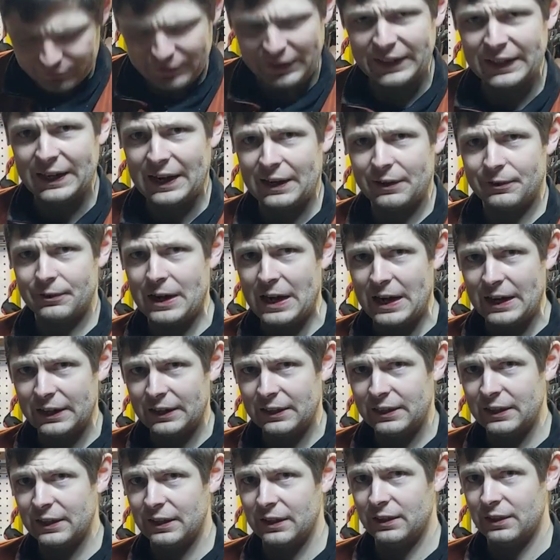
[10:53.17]
find it
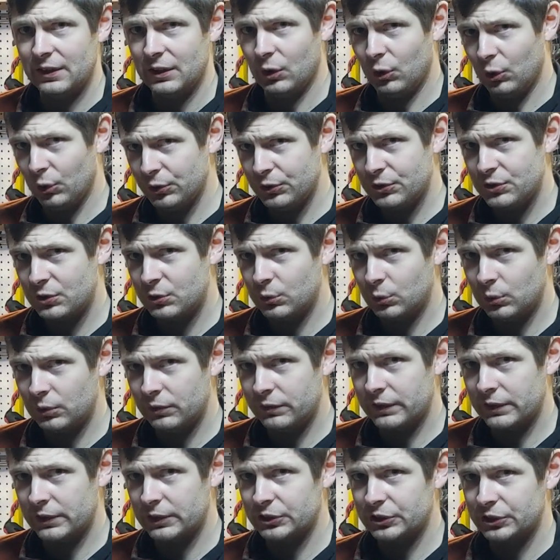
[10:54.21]
ironic that the old school
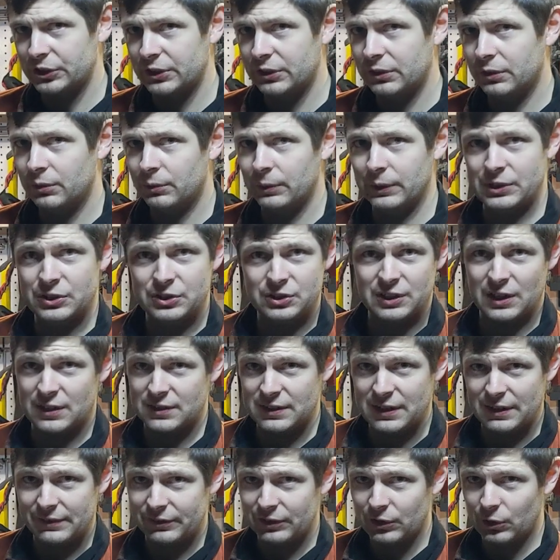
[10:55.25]
version, which
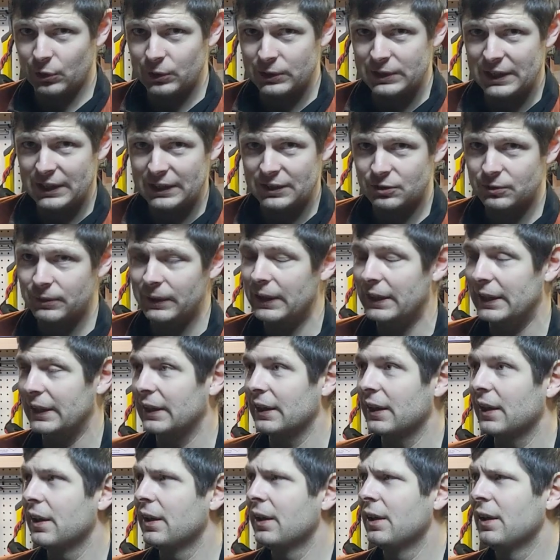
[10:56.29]
doesn't have a Gore-Tex
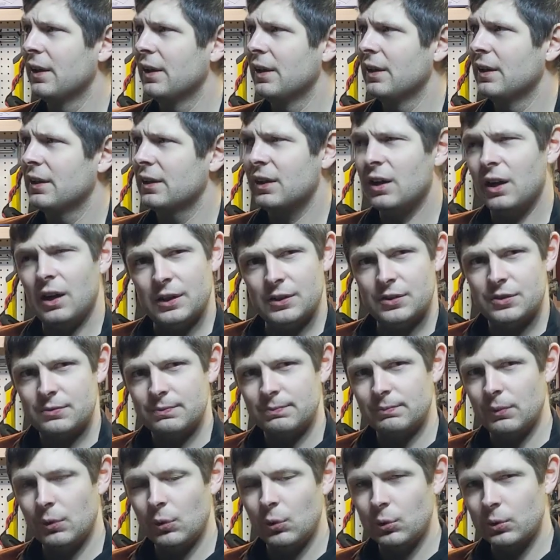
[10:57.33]
rating, costs
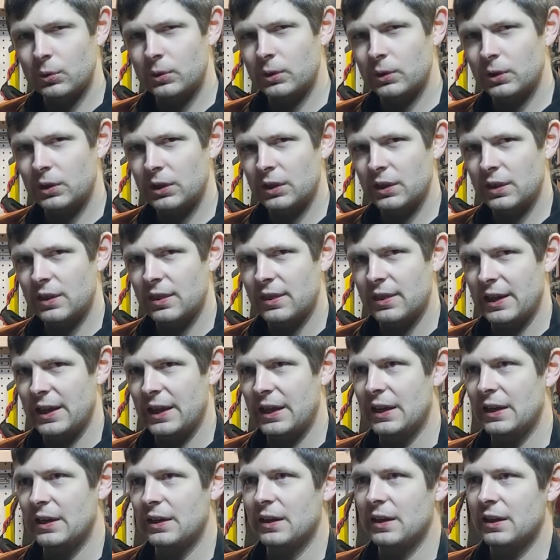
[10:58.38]
more
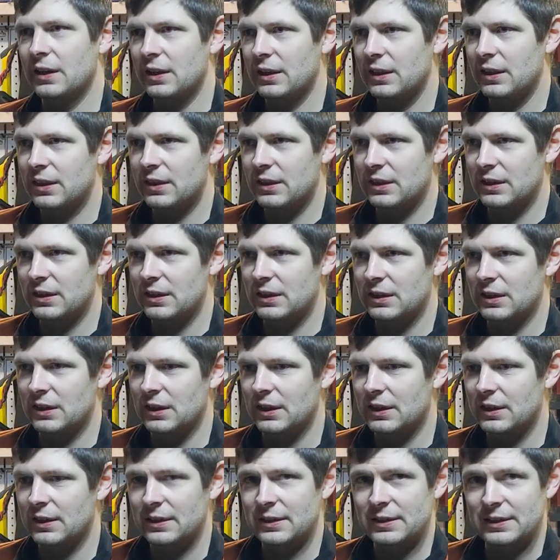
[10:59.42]
than the
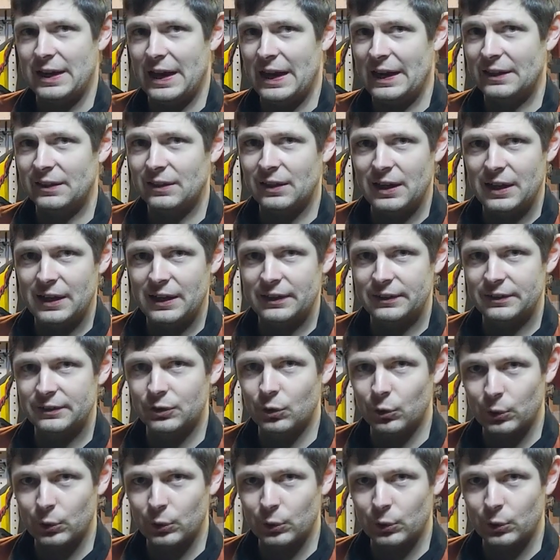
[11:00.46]
nylon